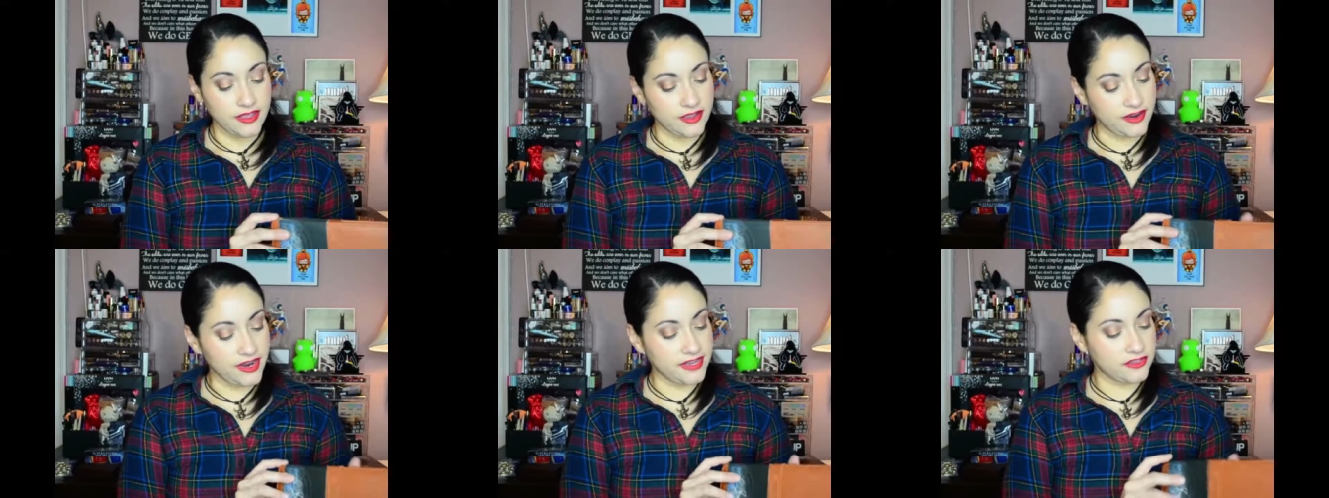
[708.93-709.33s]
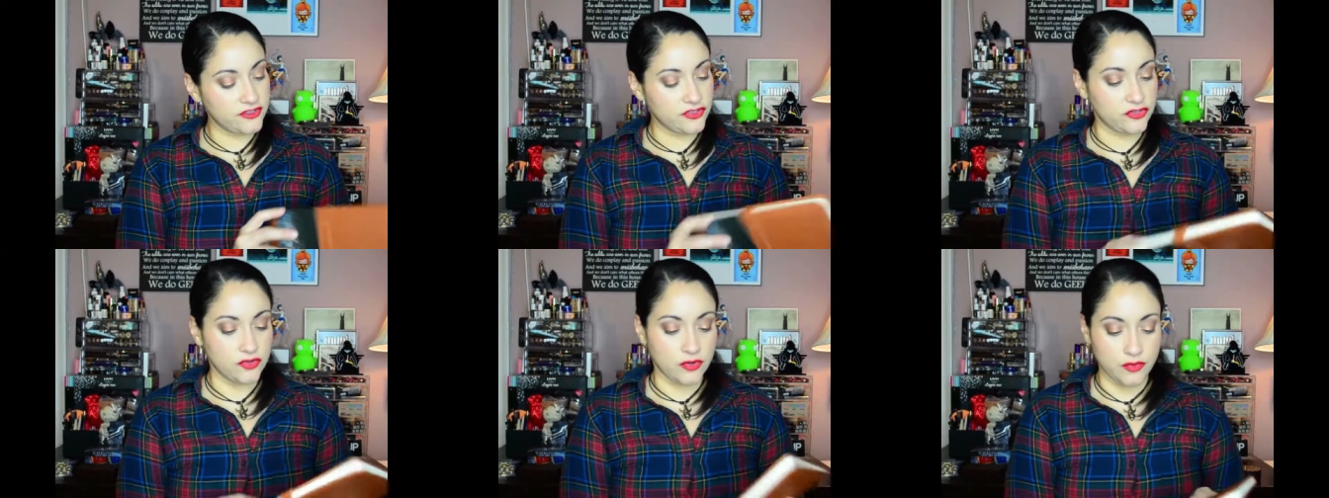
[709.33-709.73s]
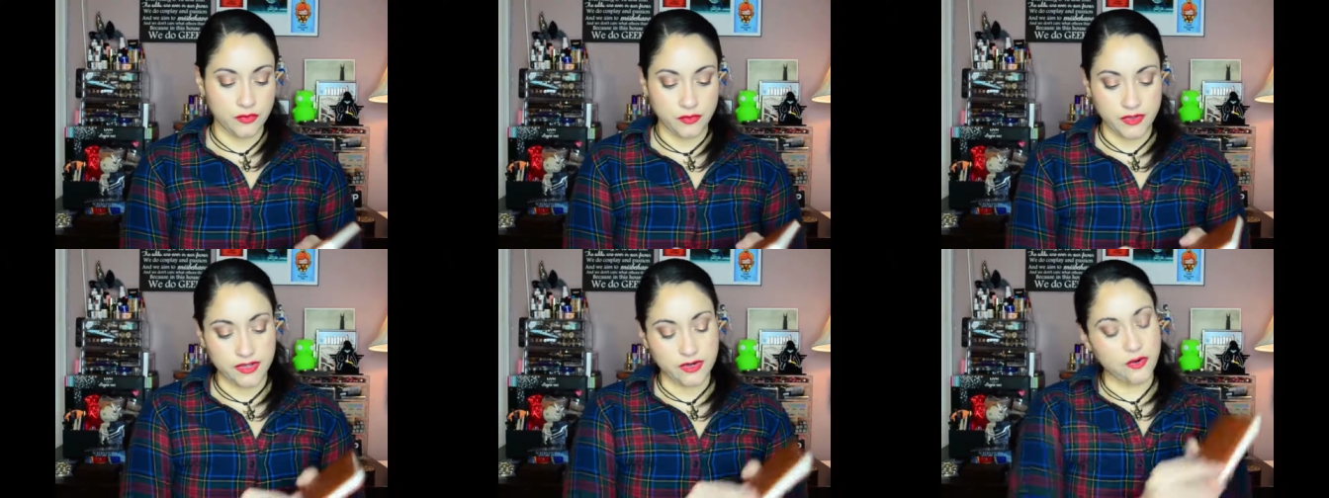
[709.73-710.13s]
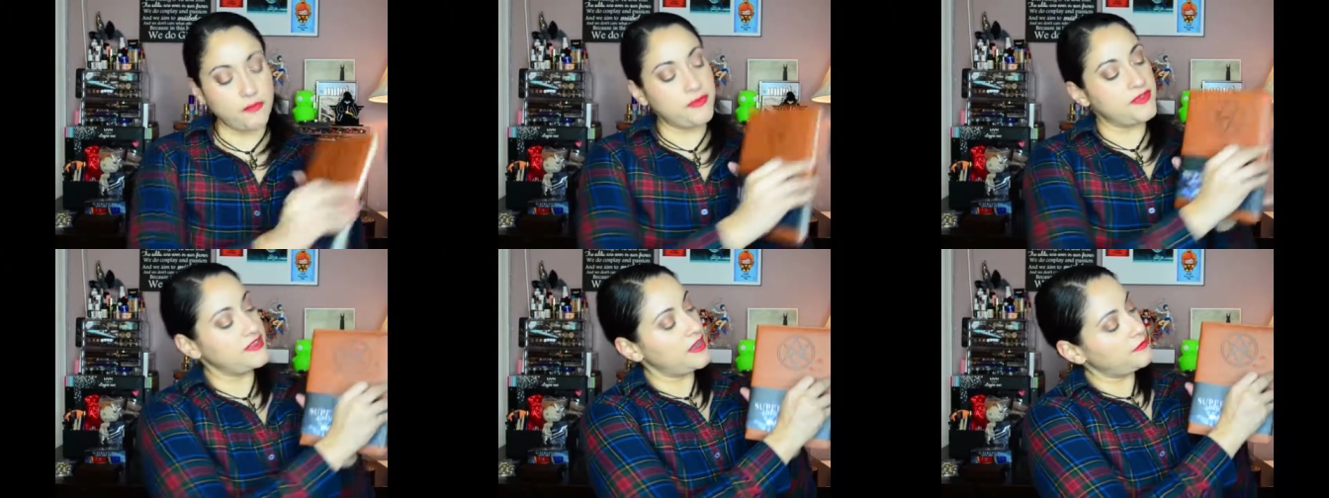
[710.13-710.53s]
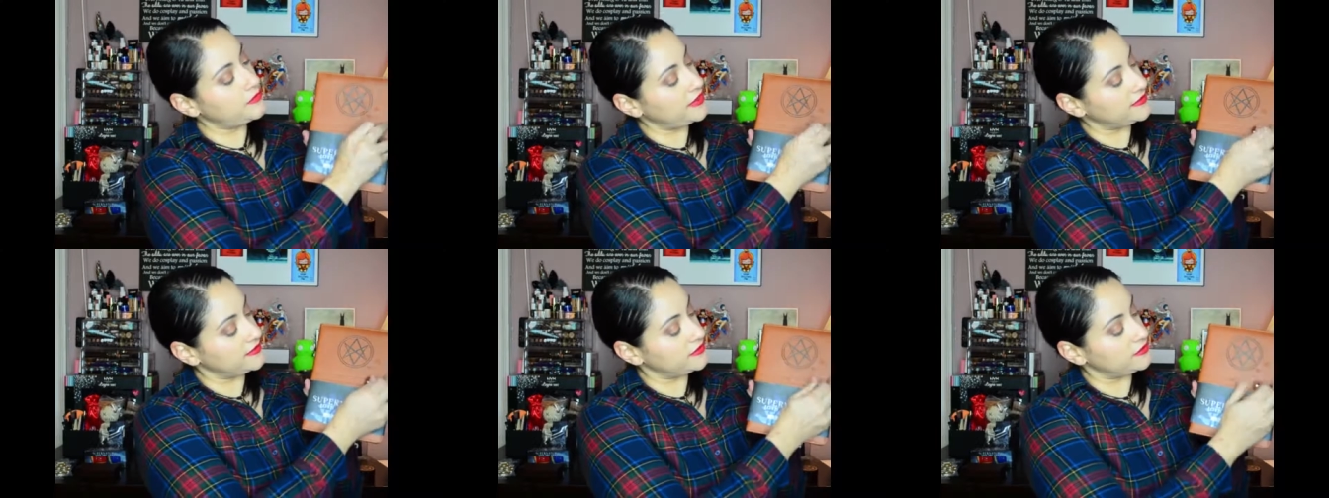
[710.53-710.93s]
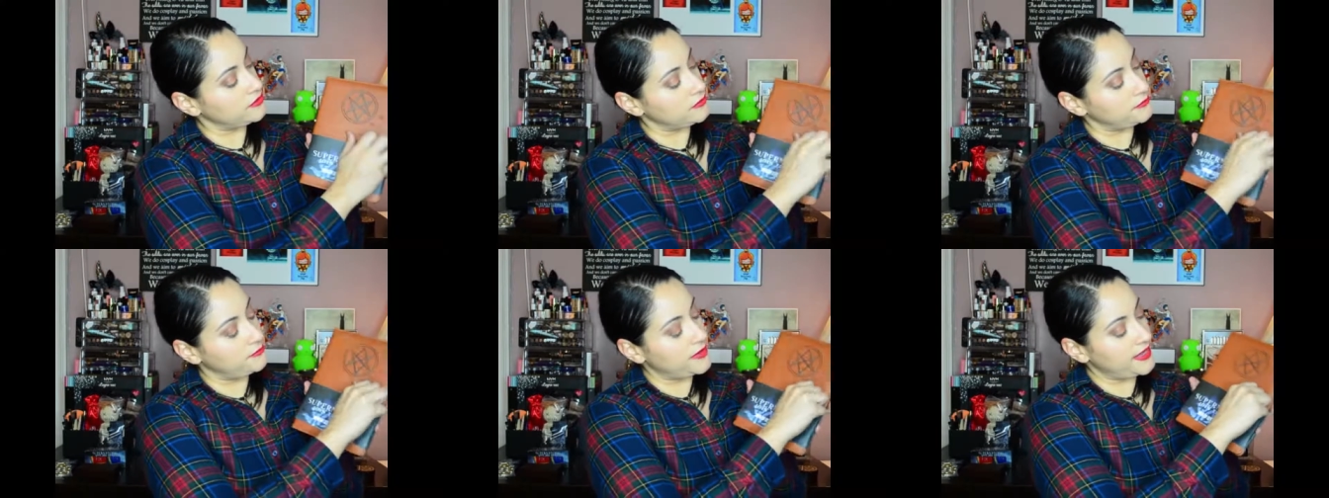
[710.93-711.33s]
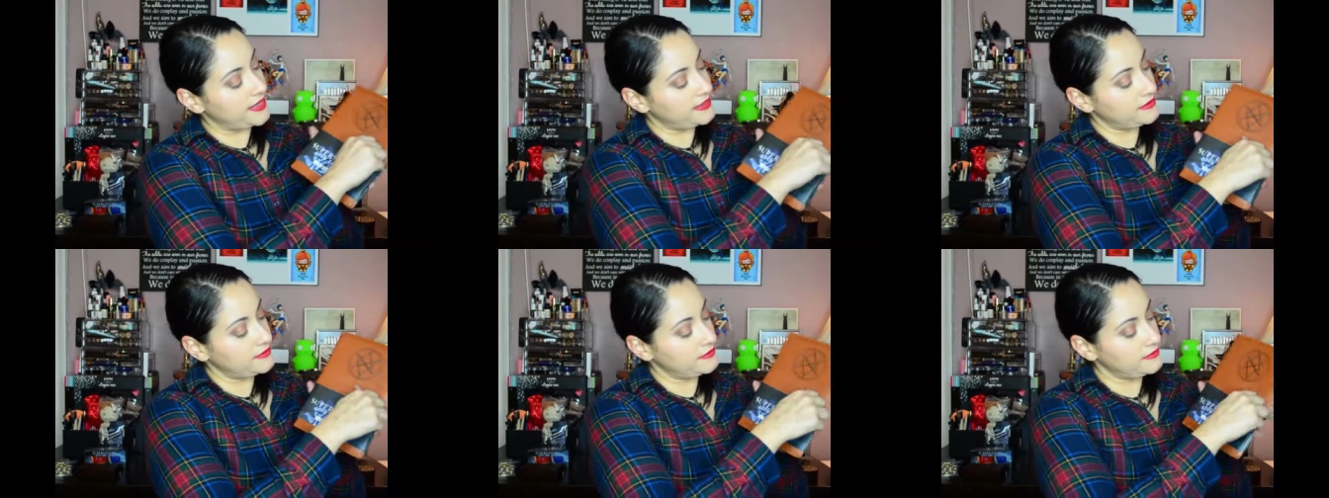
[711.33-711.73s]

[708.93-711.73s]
All right, so it opens up. It has a little button.